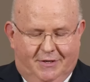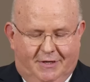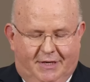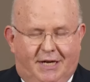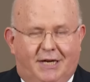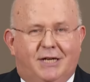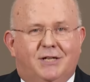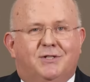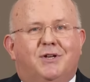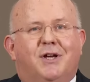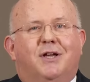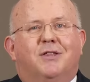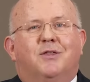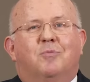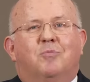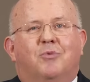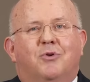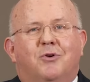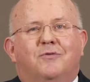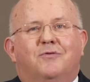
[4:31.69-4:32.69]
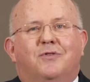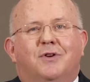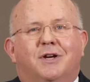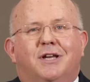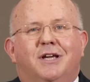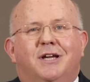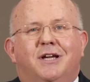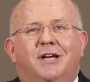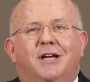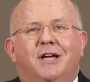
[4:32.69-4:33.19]
He set the
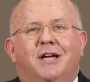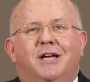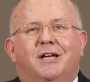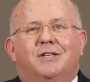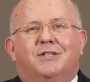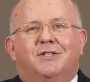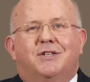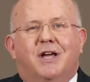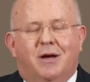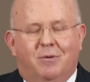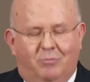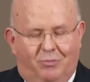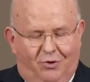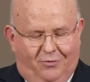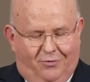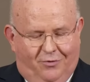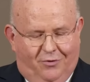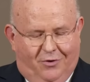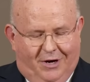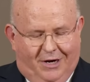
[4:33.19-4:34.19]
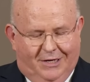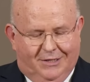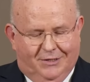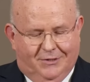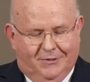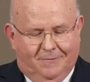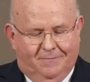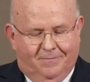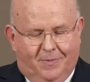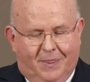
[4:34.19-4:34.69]
perfect example for us.